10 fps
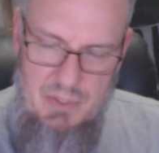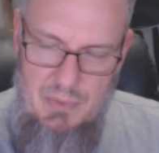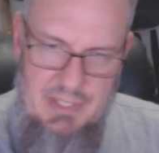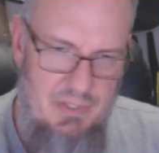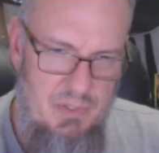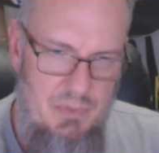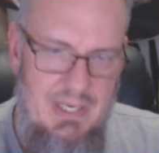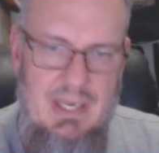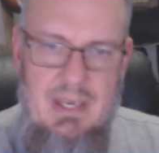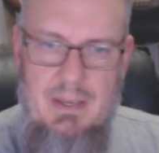and
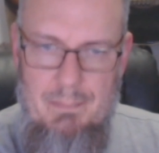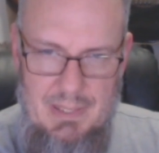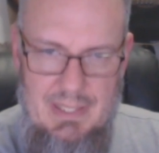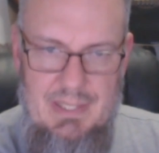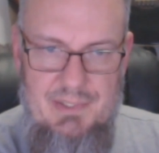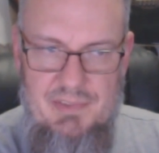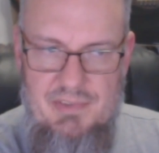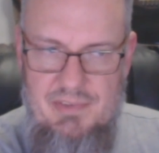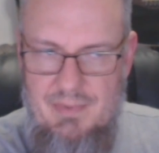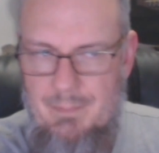unique
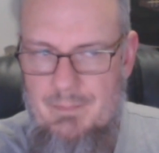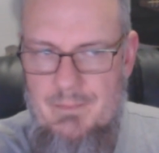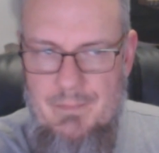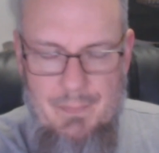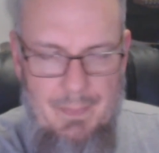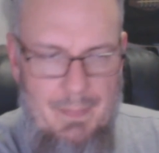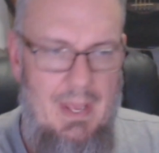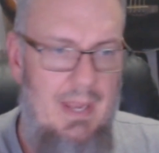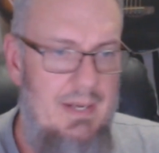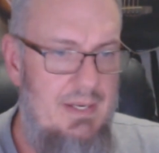blends,
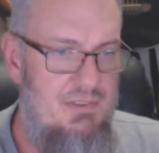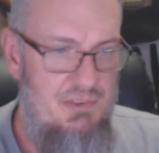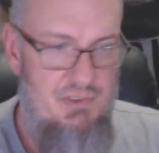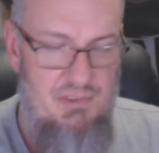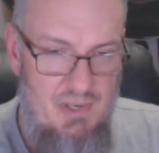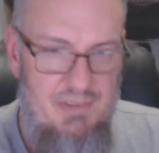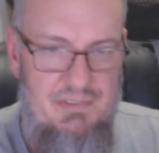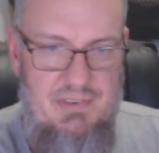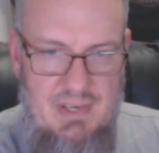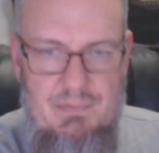and it's
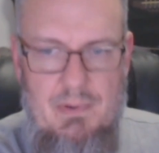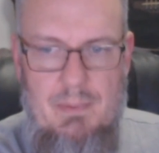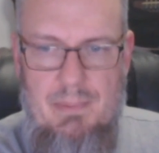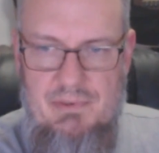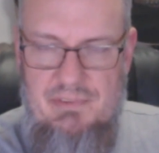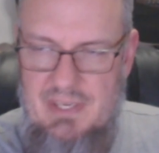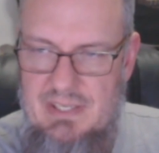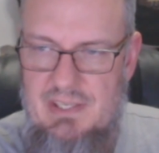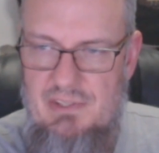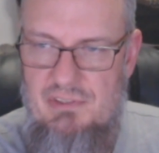just different
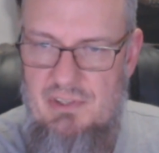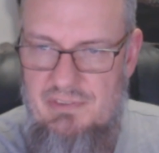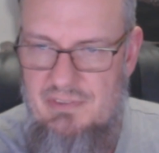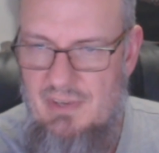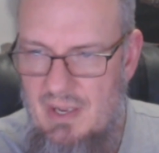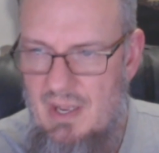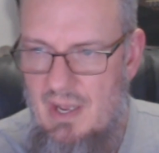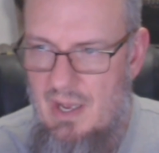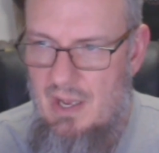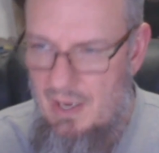percentages
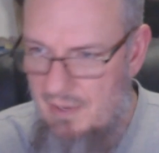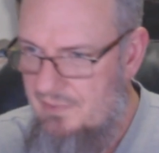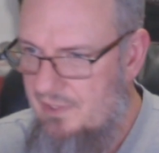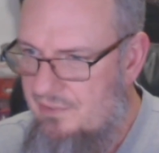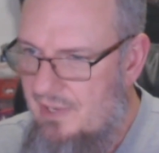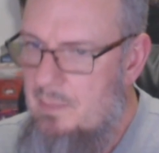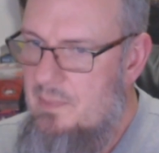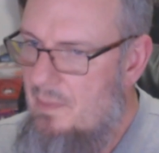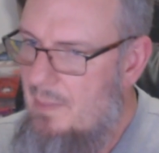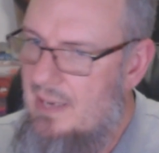of the same
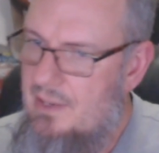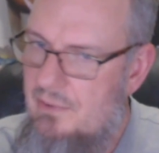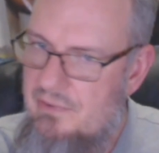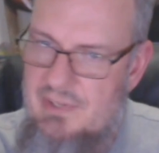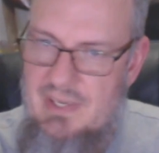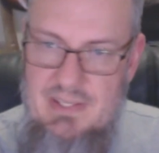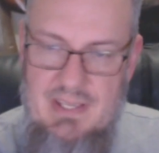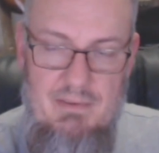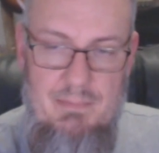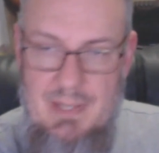tobaccos that
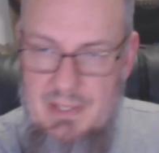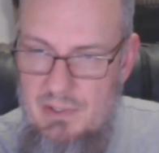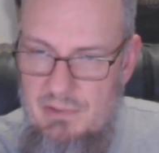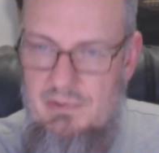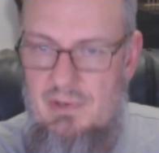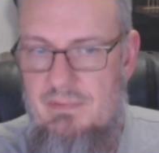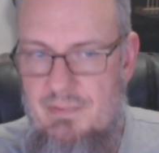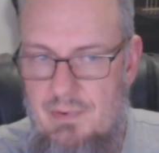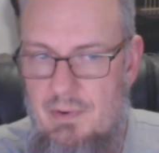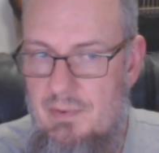they've been using
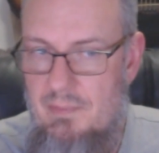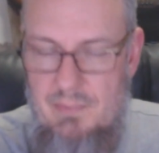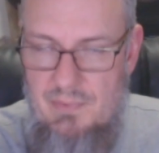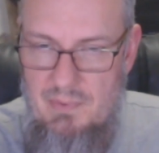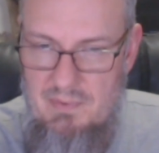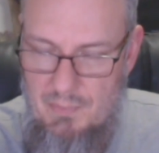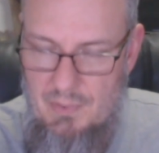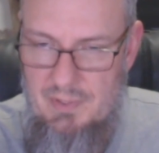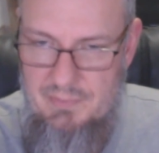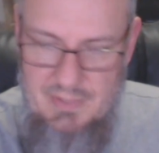for
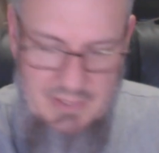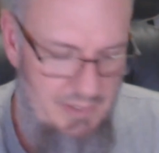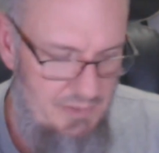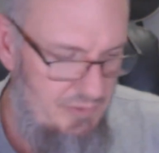300-400 years.